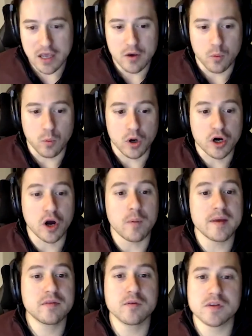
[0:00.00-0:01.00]
We're
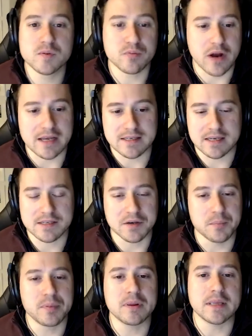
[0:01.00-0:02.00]
going through this process
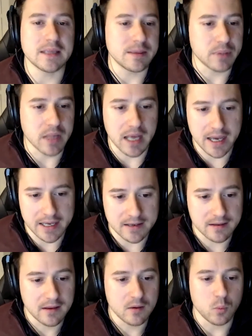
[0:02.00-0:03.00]
completely
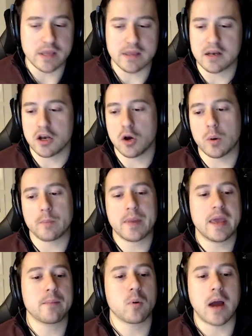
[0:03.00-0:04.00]
blind. We didn't know
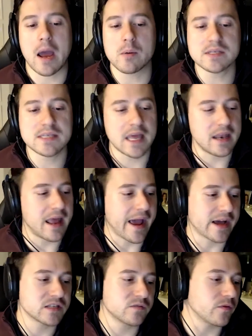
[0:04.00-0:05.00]
I was getting
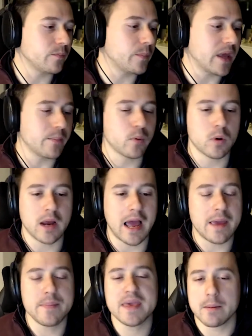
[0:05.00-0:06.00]
asked for paperwork.
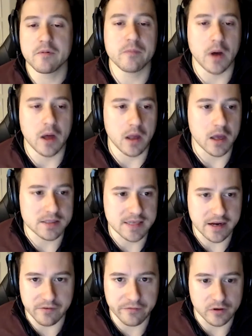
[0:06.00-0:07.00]
It became a
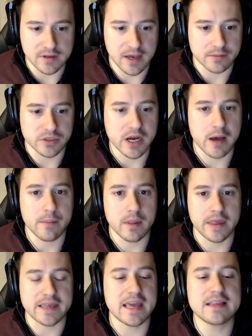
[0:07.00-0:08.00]
second full-time job.
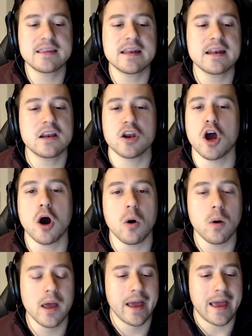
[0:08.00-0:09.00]
Like they didn't
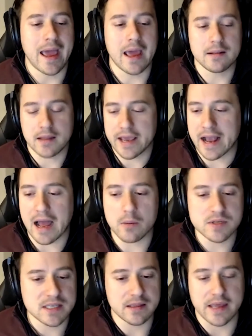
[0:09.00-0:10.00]
know. And like, I
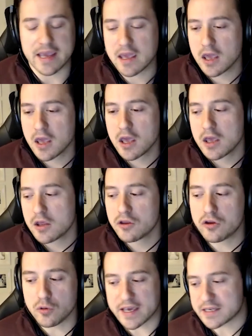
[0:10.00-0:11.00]
was like,
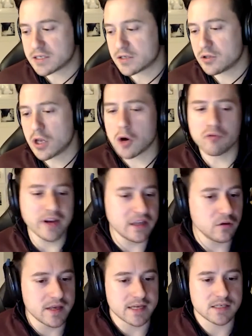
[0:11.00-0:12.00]
do this. No,
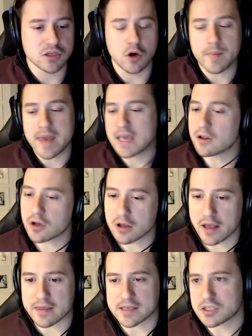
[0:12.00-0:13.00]
redo this. No, make it look
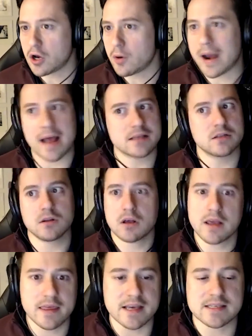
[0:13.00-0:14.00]
like this. No, it has to look
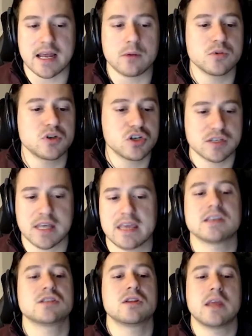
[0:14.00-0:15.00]
like this. And it was just like this.